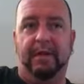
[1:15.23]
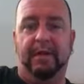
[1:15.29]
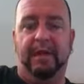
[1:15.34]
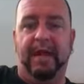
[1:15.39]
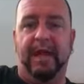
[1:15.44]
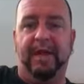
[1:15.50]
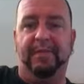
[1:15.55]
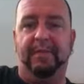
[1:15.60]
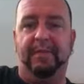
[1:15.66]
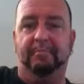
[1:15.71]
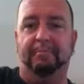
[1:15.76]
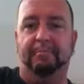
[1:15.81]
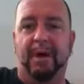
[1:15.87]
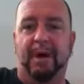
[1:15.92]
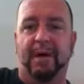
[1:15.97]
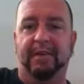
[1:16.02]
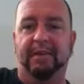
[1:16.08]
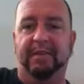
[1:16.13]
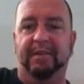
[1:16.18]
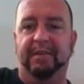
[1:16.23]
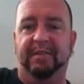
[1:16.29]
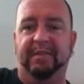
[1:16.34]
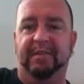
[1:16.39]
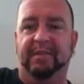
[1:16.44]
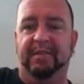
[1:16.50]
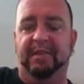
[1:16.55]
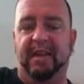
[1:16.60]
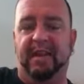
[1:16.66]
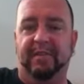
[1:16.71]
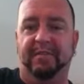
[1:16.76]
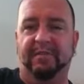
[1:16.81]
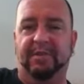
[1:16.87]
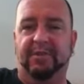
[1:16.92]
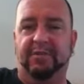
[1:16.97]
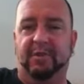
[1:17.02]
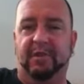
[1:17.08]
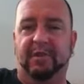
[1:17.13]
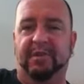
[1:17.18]
it had the buttons instead of a
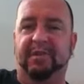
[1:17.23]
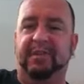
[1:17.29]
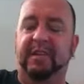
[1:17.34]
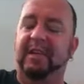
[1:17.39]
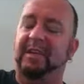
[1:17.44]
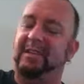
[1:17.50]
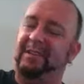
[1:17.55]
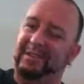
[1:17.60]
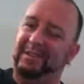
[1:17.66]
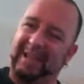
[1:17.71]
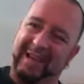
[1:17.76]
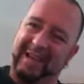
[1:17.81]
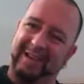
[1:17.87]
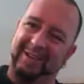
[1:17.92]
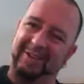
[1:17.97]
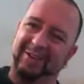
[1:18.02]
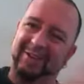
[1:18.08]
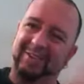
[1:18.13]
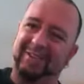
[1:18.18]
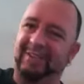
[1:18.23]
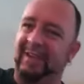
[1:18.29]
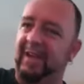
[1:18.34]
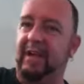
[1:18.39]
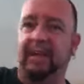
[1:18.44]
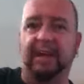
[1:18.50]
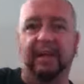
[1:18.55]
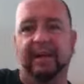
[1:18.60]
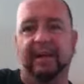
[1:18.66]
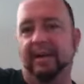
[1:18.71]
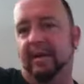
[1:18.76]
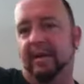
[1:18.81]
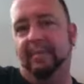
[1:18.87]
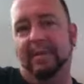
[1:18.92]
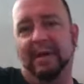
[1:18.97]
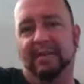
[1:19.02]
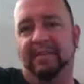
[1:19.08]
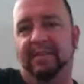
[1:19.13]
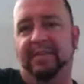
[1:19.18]
joystick. Later, like
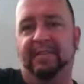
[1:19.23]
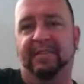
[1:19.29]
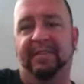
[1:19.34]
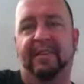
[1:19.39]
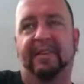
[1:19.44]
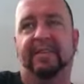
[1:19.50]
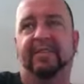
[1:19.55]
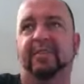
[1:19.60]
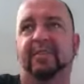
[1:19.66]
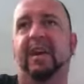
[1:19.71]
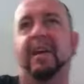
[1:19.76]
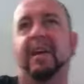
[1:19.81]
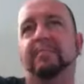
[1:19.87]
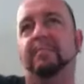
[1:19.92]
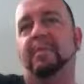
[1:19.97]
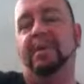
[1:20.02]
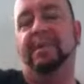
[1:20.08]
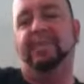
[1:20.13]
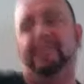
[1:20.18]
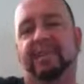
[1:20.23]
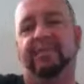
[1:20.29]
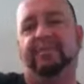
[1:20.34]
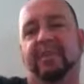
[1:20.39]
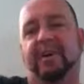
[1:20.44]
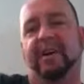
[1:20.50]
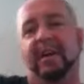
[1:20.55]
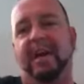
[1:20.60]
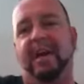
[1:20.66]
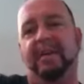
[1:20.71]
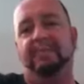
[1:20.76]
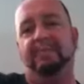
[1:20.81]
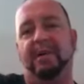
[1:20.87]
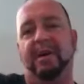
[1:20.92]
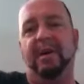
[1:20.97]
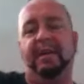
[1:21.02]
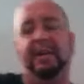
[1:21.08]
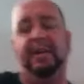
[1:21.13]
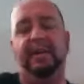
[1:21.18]
about six or eight months after I had
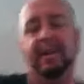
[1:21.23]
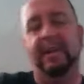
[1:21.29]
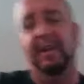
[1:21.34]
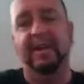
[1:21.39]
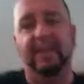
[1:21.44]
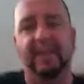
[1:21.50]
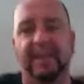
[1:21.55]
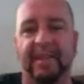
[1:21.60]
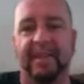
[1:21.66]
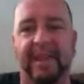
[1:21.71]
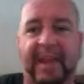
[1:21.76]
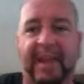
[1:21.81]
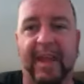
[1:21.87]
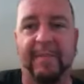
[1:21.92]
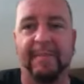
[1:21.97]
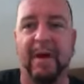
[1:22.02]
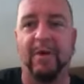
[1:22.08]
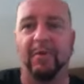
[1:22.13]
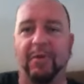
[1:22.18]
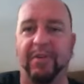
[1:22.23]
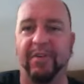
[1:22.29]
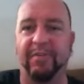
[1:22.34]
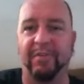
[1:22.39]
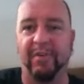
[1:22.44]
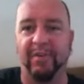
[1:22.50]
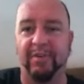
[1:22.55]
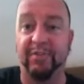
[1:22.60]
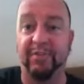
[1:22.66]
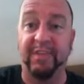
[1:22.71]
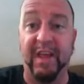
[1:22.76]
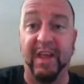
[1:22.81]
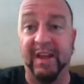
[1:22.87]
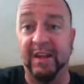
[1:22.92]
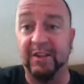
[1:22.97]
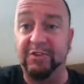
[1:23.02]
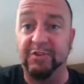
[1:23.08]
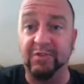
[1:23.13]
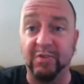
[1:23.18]
mine, they came out with a version that
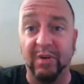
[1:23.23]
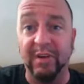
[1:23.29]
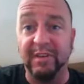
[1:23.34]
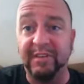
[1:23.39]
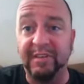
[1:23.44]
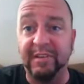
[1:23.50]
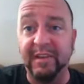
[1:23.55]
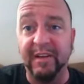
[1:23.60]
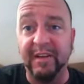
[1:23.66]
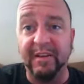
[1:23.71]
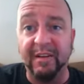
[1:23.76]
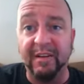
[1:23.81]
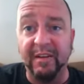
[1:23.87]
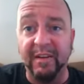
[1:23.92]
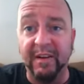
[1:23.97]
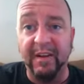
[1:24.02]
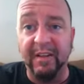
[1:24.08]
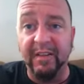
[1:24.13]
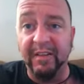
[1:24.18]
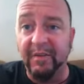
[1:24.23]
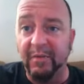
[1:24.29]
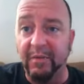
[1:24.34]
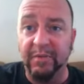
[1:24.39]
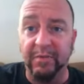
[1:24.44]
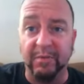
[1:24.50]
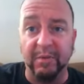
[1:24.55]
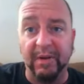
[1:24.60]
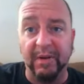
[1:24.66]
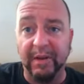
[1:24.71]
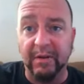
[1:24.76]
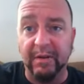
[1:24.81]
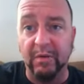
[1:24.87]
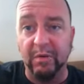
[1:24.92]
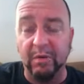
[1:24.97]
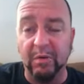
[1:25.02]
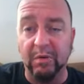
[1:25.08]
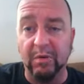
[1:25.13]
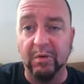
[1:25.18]
had a joystick on it that was really
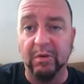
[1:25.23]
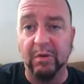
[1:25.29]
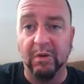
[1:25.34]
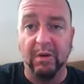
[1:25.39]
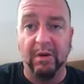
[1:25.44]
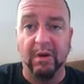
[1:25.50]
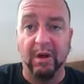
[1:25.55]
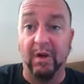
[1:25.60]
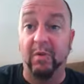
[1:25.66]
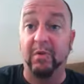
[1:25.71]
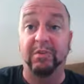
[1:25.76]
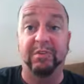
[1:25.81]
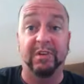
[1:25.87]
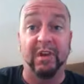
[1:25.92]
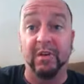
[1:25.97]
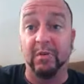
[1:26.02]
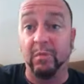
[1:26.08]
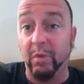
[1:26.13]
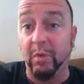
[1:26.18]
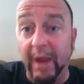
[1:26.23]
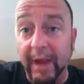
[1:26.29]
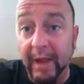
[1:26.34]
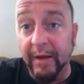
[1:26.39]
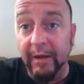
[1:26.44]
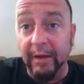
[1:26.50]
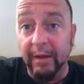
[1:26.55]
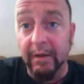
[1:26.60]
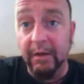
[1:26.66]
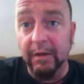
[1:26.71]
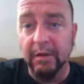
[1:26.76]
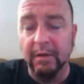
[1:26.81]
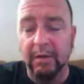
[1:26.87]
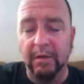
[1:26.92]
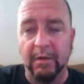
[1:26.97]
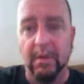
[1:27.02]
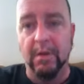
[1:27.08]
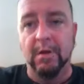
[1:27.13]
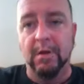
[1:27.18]
cool. I wish I'd waited.
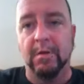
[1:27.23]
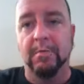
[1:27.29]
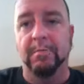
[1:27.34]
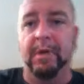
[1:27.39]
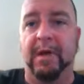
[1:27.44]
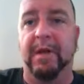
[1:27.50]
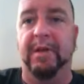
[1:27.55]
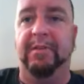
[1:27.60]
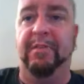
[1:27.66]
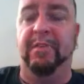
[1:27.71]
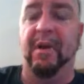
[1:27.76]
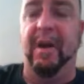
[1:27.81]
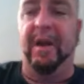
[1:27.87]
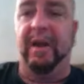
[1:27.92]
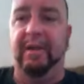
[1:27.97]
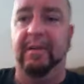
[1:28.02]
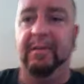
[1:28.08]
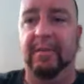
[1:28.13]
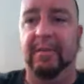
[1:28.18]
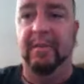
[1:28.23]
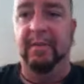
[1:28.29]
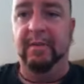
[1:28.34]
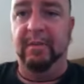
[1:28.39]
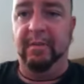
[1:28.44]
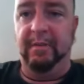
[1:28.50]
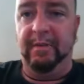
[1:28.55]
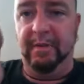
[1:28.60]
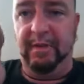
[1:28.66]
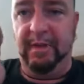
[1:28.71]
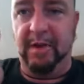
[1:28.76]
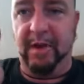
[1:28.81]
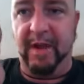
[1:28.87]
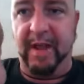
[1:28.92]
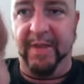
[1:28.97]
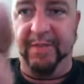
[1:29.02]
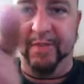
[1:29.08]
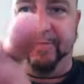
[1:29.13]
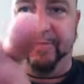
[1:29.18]
But so I, you know,
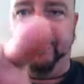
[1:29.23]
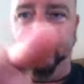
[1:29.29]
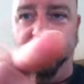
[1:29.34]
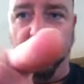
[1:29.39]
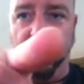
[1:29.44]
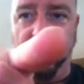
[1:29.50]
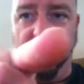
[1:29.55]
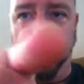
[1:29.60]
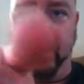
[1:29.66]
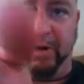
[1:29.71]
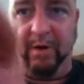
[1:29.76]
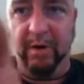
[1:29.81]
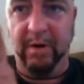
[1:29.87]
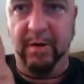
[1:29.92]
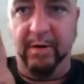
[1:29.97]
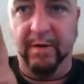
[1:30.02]
it had the four,